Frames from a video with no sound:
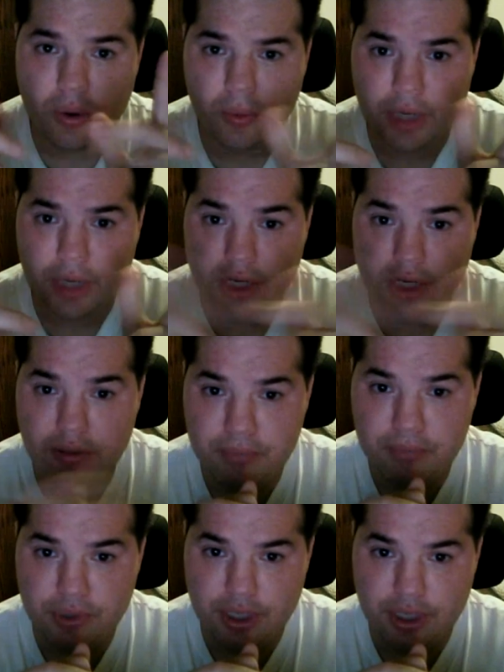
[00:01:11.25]
What I do
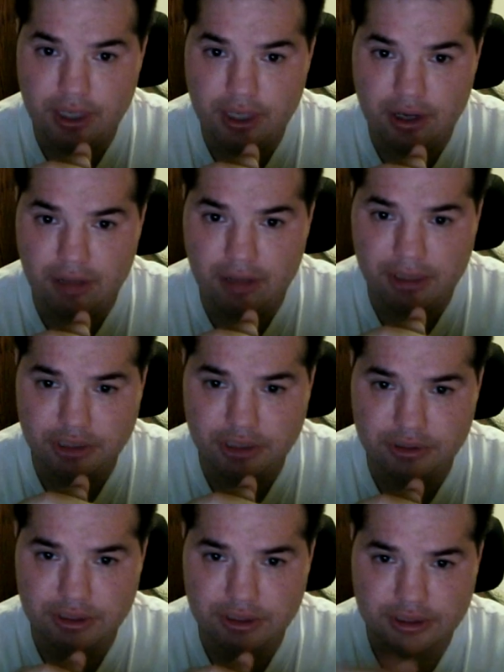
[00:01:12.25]
put in all my
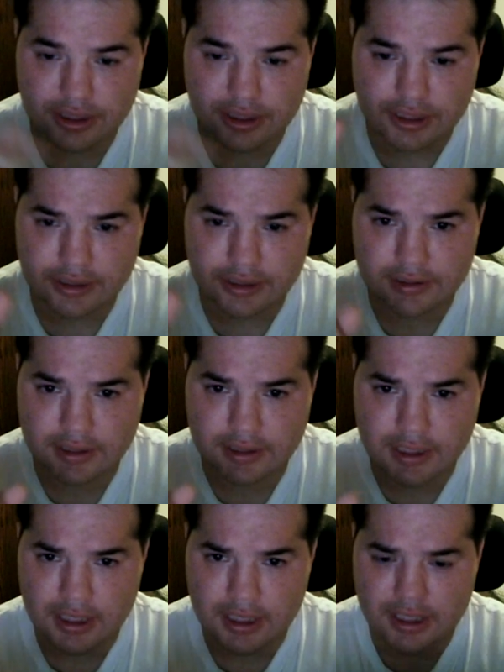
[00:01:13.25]
juices is
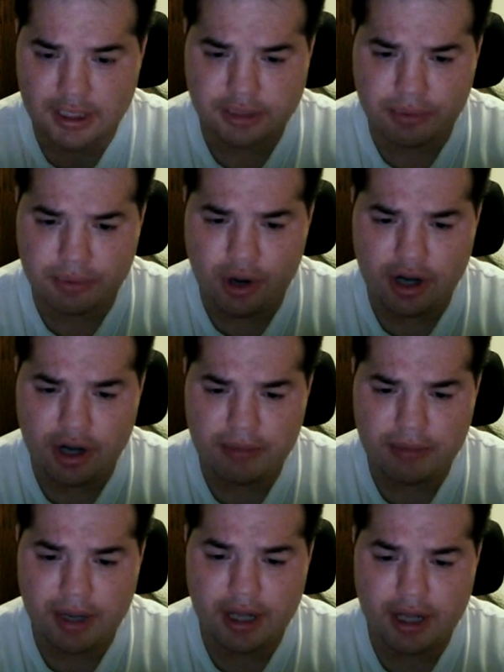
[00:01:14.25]
a product
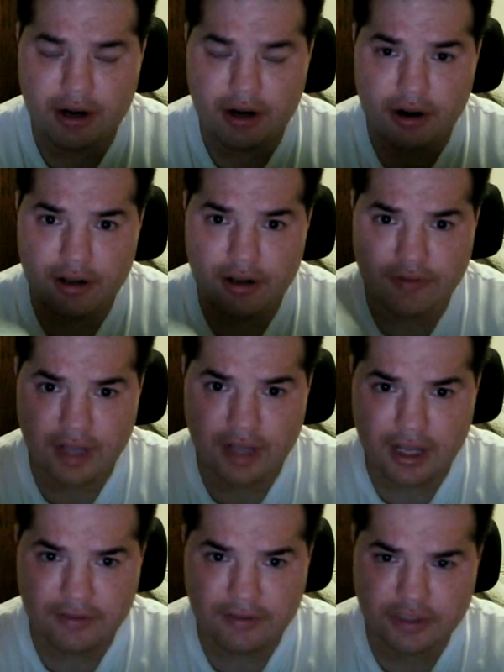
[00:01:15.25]
by Garden of Life.